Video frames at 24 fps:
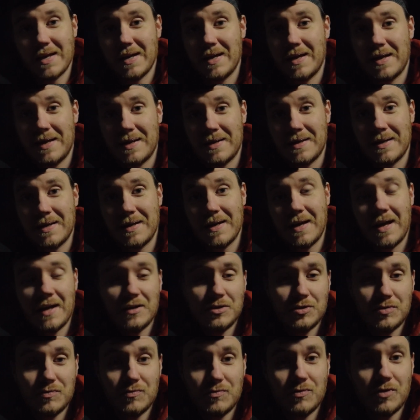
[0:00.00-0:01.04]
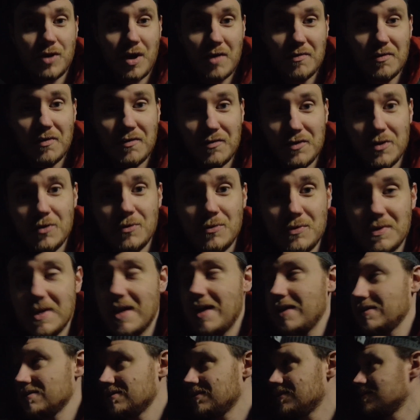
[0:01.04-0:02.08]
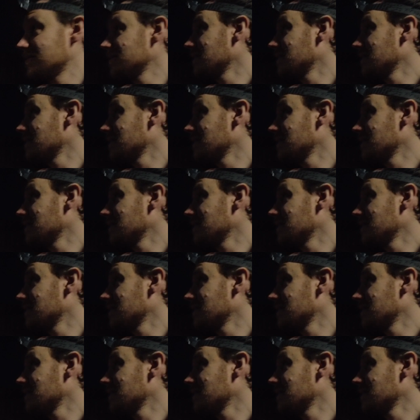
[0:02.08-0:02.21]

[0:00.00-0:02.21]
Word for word: and uh, I'll just run off a few darks at the